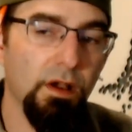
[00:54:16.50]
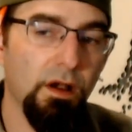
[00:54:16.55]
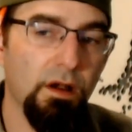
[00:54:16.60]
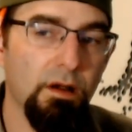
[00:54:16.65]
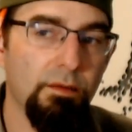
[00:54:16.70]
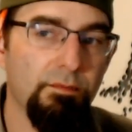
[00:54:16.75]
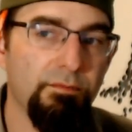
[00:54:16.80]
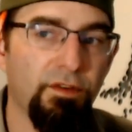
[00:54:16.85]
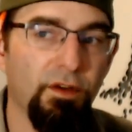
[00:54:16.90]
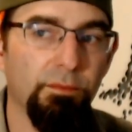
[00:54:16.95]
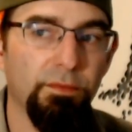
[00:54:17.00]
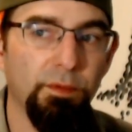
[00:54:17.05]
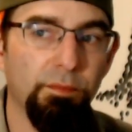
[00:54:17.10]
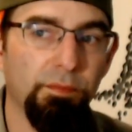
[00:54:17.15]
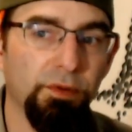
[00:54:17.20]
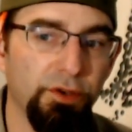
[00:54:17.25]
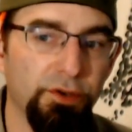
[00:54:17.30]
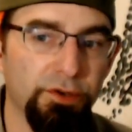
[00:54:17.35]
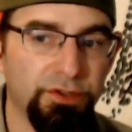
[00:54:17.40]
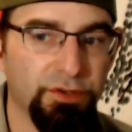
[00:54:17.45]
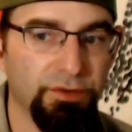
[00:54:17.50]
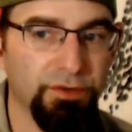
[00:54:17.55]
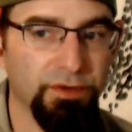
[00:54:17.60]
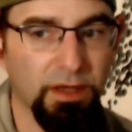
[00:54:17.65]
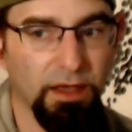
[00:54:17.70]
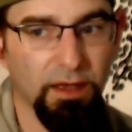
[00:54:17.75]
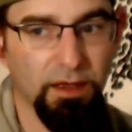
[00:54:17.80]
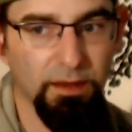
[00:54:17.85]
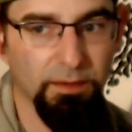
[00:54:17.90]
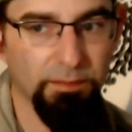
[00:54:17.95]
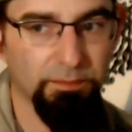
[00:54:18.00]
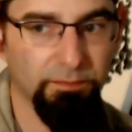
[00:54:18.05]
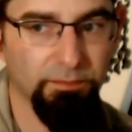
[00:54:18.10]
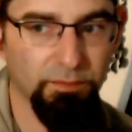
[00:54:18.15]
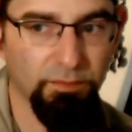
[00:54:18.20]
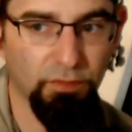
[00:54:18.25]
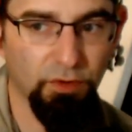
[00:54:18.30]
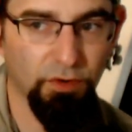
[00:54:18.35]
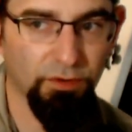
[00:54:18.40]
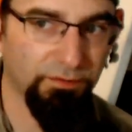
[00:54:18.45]
from the blue to a
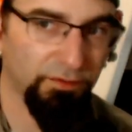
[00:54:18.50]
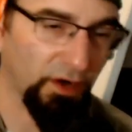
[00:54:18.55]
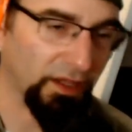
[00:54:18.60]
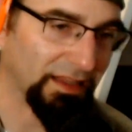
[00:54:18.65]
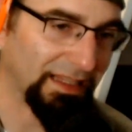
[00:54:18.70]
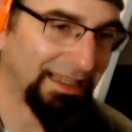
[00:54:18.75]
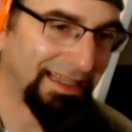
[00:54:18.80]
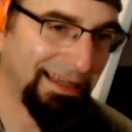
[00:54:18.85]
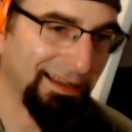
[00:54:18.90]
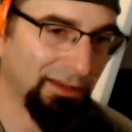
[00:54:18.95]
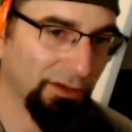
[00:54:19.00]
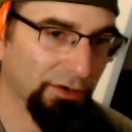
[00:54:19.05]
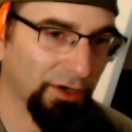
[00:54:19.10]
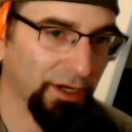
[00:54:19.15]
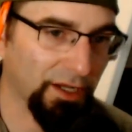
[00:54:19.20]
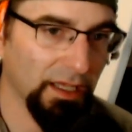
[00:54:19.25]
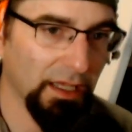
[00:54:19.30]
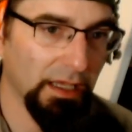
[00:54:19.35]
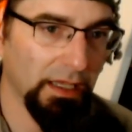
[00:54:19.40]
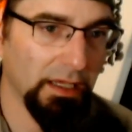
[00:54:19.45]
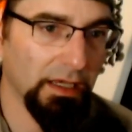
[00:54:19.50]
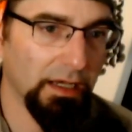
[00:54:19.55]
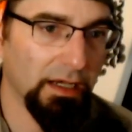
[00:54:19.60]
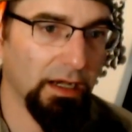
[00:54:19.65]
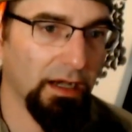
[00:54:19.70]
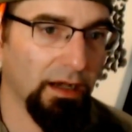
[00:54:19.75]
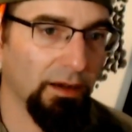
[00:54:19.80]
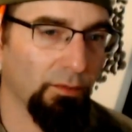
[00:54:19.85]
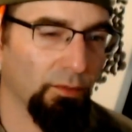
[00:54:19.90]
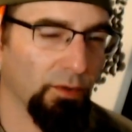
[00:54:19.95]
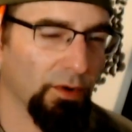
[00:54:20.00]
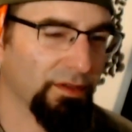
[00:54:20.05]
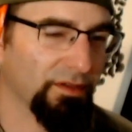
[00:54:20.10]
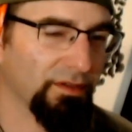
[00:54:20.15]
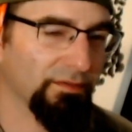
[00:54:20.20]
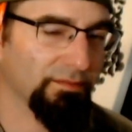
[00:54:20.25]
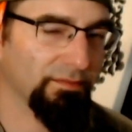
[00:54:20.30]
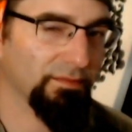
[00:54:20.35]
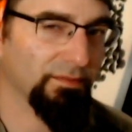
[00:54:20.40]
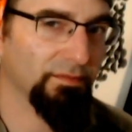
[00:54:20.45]
more friendly coloring with
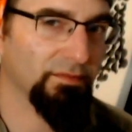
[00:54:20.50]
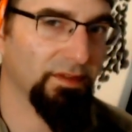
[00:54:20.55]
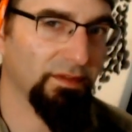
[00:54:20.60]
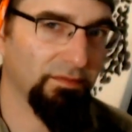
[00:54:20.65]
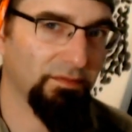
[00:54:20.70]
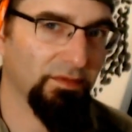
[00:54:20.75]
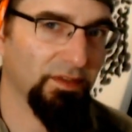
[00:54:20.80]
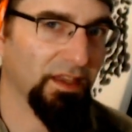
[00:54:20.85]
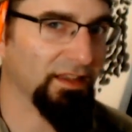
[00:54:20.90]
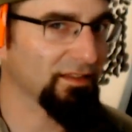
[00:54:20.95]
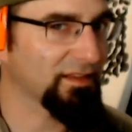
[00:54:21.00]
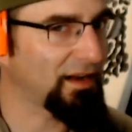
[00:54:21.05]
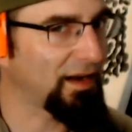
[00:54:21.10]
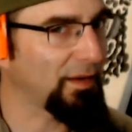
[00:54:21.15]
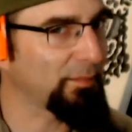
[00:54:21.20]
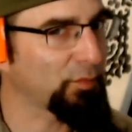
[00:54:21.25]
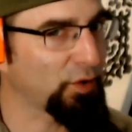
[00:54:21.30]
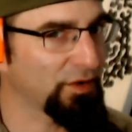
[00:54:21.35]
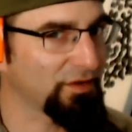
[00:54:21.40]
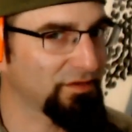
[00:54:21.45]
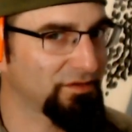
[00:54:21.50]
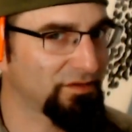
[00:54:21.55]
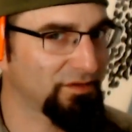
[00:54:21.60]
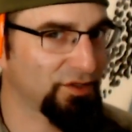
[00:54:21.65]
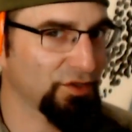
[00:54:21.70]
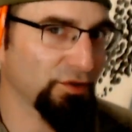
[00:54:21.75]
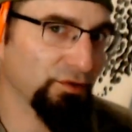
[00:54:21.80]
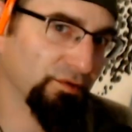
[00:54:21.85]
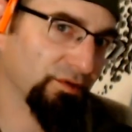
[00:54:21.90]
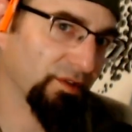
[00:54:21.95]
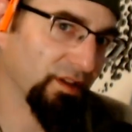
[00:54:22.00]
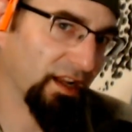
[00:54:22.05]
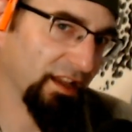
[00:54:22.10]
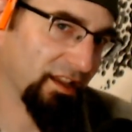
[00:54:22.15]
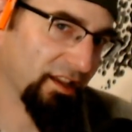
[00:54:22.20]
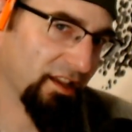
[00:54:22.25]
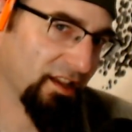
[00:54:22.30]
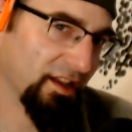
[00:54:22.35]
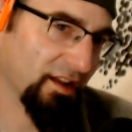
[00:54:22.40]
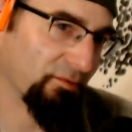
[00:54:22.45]
the thing that I'm going to do that I
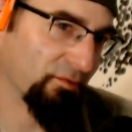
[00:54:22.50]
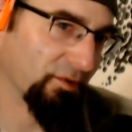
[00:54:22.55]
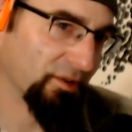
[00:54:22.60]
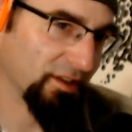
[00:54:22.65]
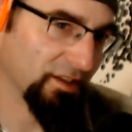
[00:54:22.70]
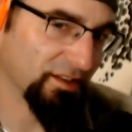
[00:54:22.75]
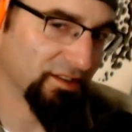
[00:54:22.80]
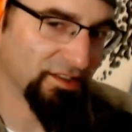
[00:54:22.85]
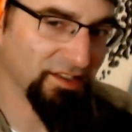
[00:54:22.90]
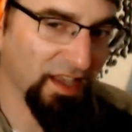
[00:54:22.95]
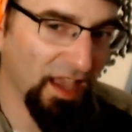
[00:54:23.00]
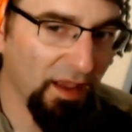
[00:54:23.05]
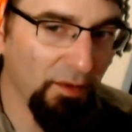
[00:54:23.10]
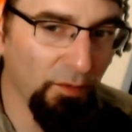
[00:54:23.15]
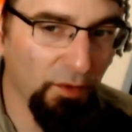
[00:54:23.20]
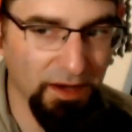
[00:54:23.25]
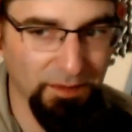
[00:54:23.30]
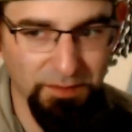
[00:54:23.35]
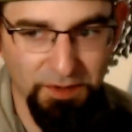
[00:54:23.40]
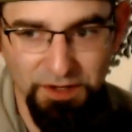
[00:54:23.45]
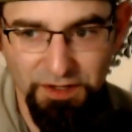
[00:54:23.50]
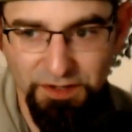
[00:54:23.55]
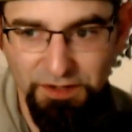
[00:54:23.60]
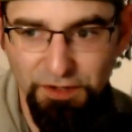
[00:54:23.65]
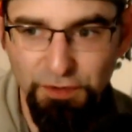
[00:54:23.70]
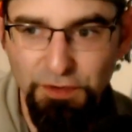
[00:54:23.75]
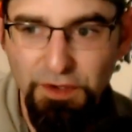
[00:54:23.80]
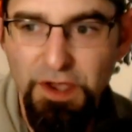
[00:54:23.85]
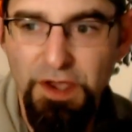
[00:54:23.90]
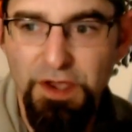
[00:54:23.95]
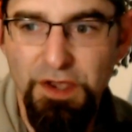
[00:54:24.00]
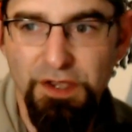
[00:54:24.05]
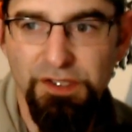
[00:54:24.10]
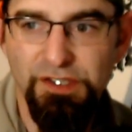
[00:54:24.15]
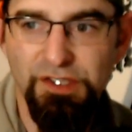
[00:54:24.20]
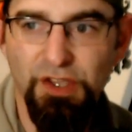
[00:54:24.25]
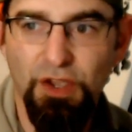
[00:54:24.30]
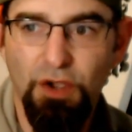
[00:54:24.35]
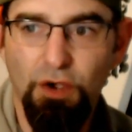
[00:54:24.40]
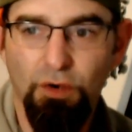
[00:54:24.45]
can't really say what I'm going to do.
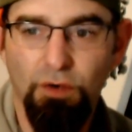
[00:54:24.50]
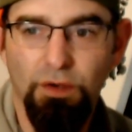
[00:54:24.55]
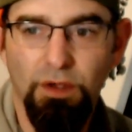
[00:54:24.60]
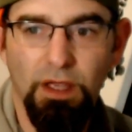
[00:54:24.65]
So